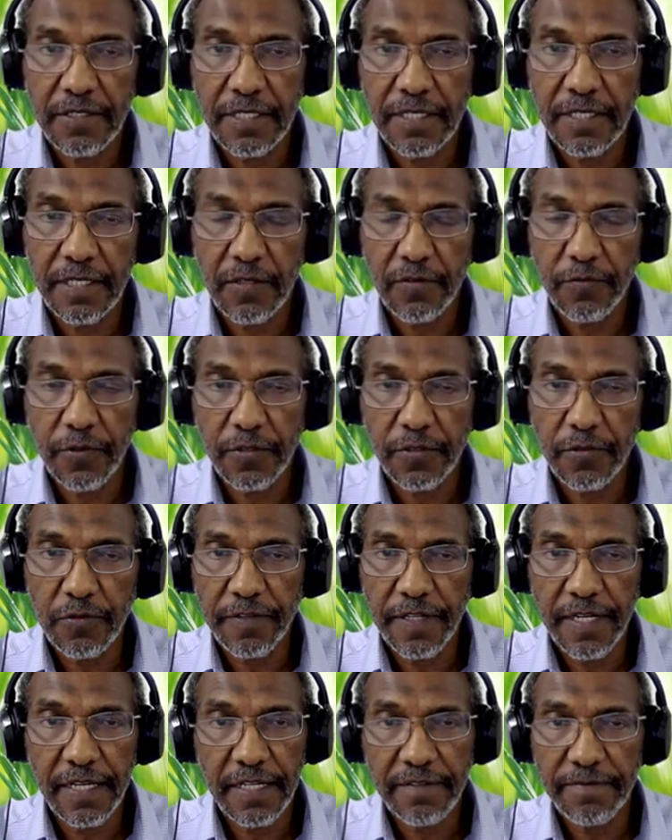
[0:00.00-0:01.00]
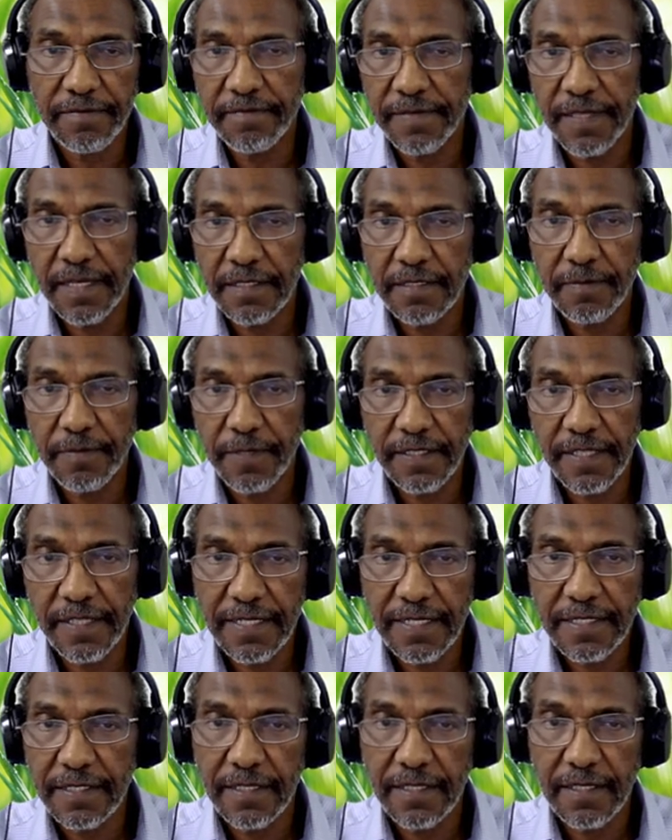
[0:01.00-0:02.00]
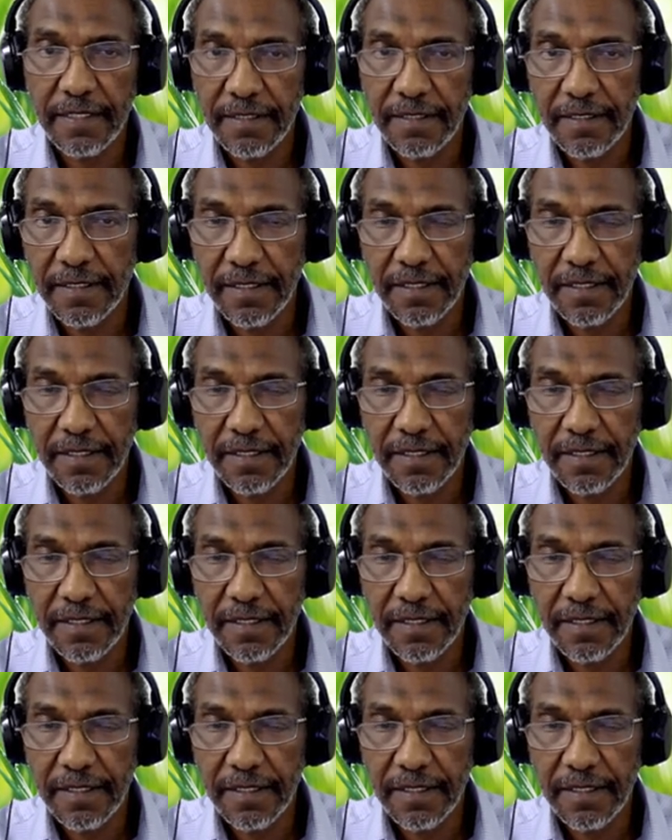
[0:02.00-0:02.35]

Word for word: scale of one to five, that's fantastic.